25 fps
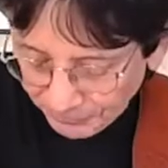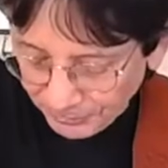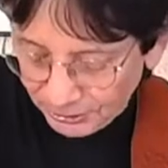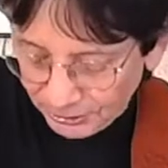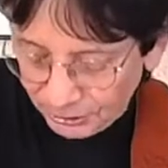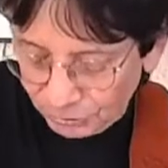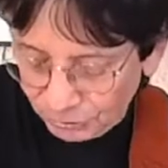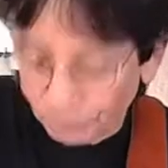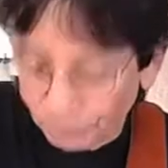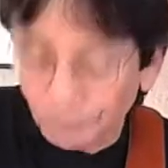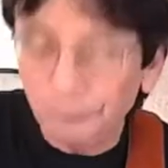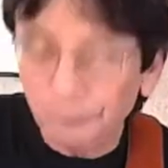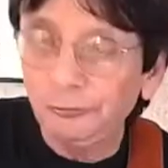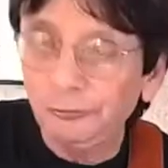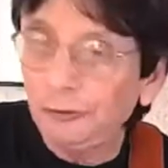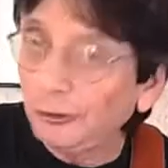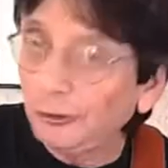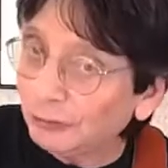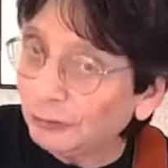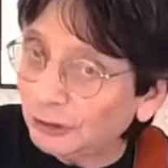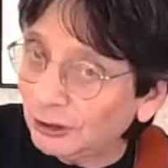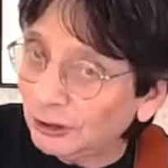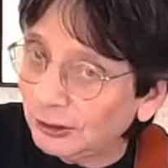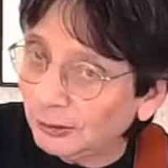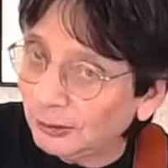is a
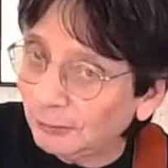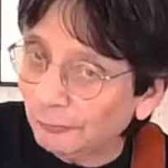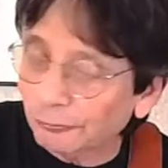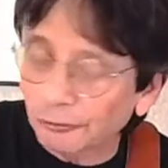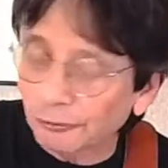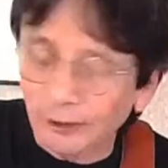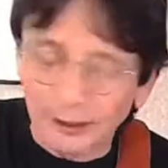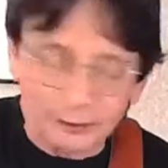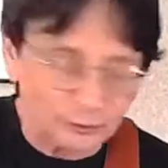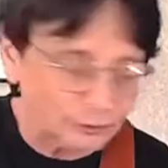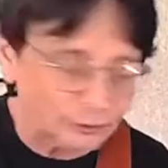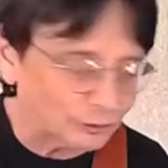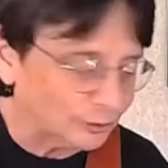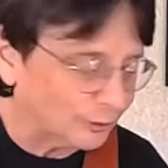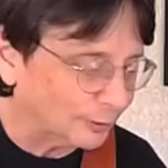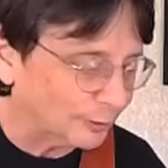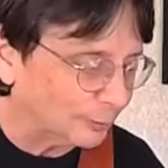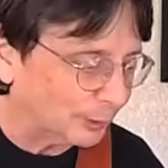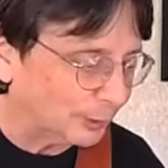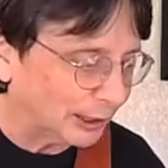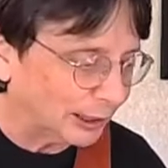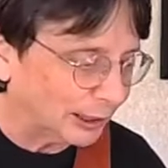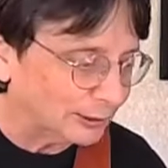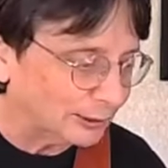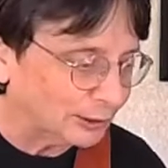15 frets to the
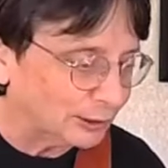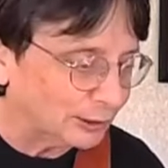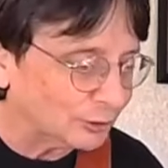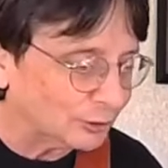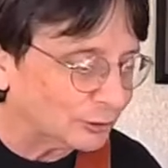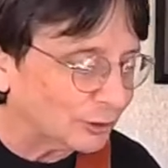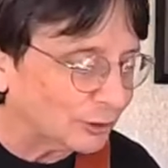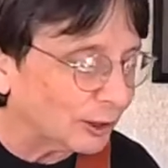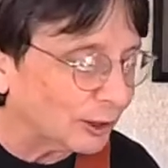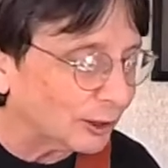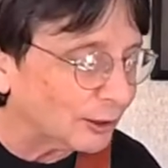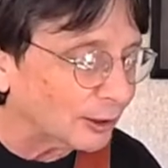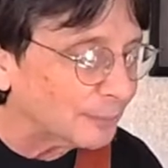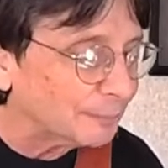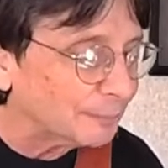body guitar.